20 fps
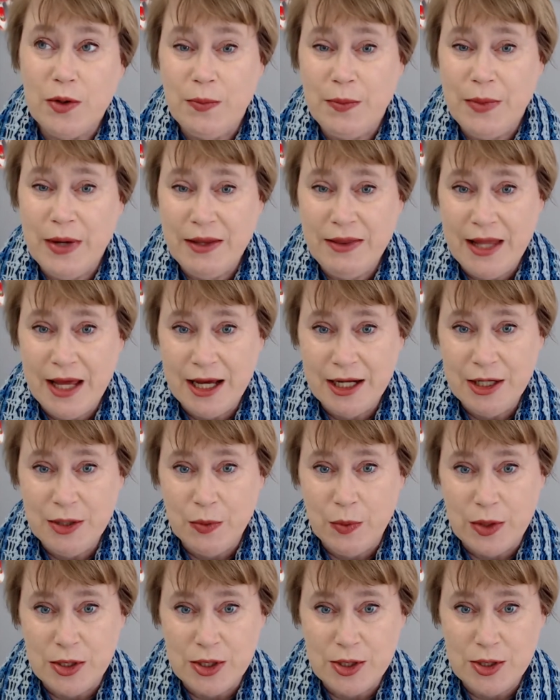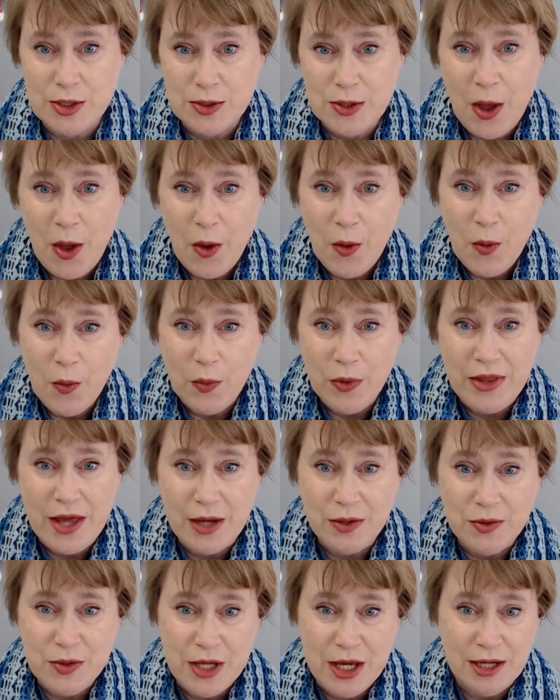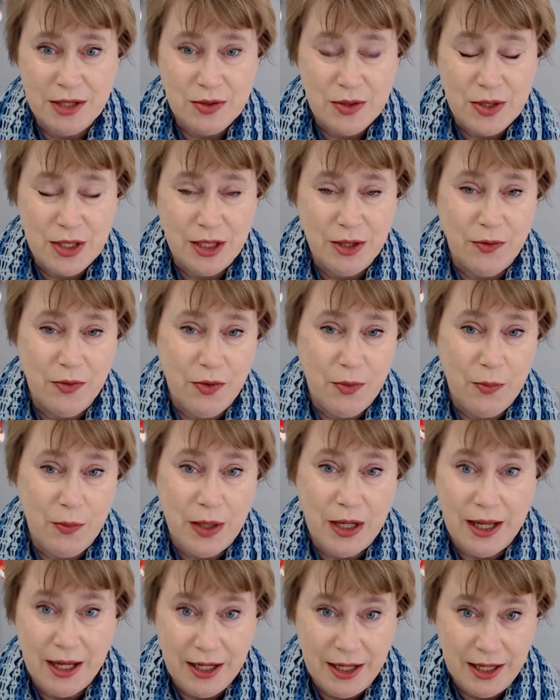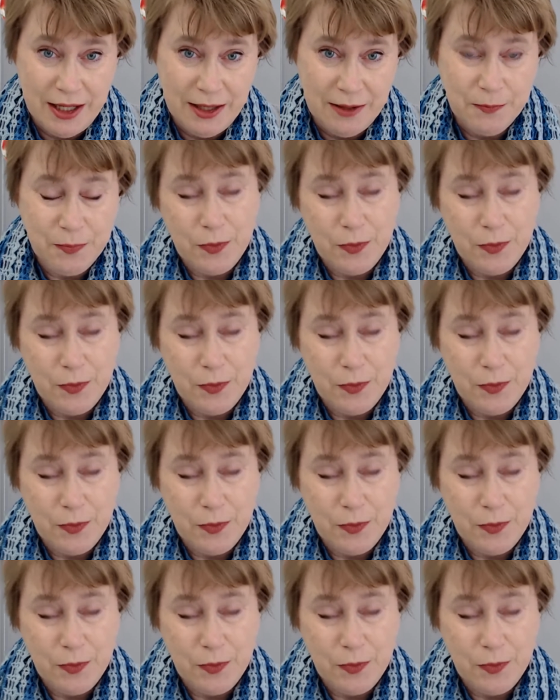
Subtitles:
but that was without counting on the planning